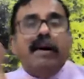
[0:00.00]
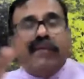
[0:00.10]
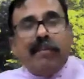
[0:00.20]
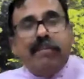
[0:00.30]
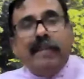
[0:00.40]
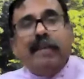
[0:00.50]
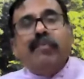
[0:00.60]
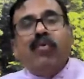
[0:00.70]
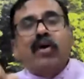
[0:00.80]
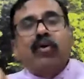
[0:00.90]
But from
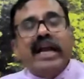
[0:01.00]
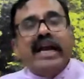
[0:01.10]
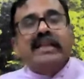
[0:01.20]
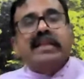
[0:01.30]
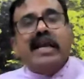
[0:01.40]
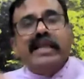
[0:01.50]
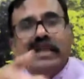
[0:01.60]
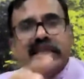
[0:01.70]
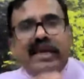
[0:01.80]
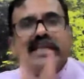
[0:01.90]
people who are looking at Jnani,
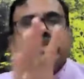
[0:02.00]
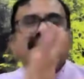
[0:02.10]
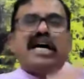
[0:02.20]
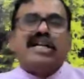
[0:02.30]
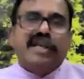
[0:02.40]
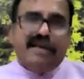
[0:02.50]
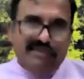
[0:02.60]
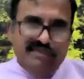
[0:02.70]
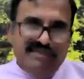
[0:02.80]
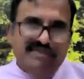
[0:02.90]
they'll say he is a sakshi.
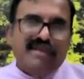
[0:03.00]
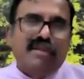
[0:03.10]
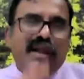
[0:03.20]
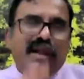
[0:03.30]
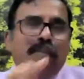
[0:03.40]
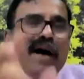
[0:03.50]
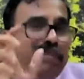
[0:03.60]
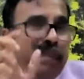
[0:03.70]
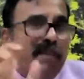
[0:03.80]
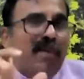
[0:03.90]
Now,
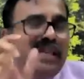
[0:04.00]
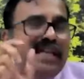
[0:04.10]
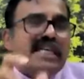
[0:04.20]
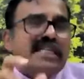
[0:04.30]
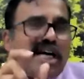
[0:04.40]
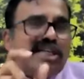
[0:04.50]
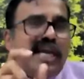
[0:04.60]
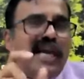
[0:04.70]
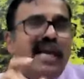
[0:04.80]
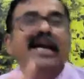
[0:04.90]
for it's a
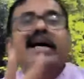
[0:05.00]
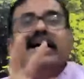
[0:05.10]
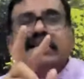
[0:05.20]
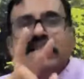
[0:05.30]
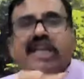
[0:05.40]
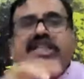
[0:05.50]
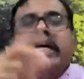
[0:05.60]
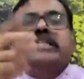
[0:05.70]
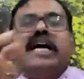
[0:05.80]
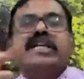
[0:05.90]
sakshi,
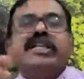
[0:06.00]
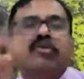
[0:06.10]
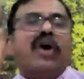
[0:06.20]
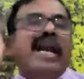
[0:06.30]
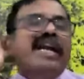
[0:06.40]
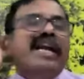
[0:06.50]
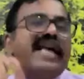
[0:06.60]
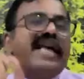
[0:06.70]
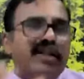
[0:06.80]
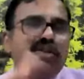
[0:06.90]
sakshi and saksham duality is
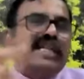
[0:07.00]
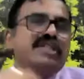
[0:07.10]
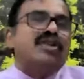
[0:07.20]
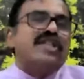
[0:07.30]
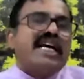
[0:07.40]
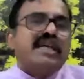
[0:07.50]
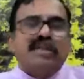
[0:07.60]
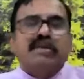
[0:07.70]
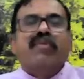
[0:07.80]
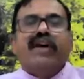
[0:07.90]
there. Otherwise, there's no sakshi
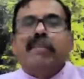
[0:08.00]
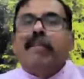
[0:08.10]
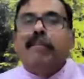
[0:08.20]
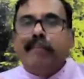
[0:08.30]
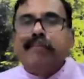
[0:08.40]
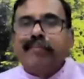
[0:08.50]
possible for them.